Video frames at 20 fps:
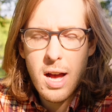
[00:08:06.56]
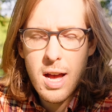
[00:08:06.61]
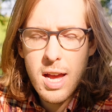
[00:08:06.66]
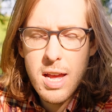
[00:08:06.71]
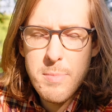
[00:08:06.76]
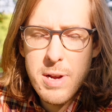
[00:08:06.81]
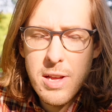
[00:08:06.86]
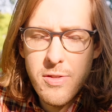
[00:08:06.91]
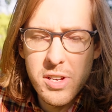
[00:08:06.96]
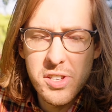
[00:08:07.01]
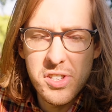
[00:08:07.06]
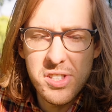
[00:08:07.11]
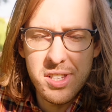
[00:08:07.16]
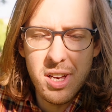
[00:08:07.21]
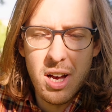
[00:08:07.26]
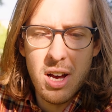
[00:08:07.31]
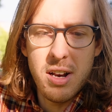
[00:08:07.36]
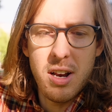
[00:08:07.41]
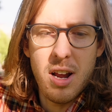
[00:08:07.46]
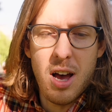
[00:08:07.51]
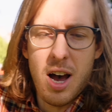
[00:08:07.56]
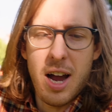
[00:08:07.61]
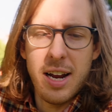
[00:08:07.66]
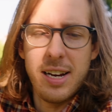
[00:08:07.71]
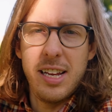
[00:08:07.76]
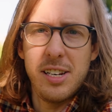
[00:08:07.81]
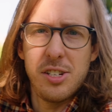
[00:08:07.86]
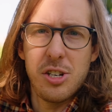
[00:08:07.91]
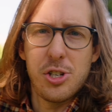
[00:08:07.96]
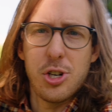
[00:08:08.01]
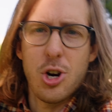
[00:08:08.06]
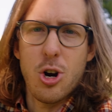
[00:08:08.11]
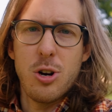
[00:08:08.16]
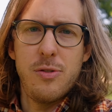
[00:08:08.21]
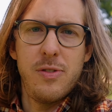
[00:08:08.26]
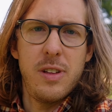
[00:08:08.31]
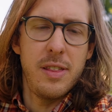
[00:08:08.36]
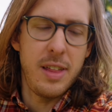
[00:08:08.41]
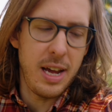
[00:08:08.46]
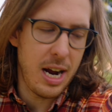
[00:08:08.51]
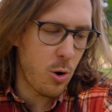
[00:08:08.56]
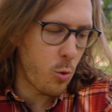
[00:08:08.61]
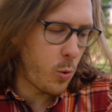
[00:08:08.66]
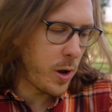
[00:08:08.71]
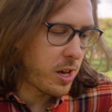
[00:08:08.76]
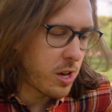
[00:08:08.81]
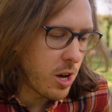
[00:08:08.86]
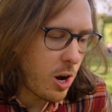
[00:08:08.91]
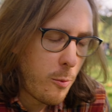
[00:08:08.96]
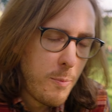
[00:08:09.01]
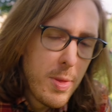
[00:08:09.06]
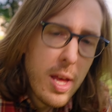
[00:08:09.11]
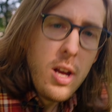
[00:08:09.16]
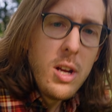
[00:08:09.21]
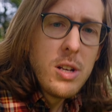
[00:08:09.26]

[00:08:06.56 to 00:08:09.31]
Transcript: I am in the sun. I need to turn. There we go.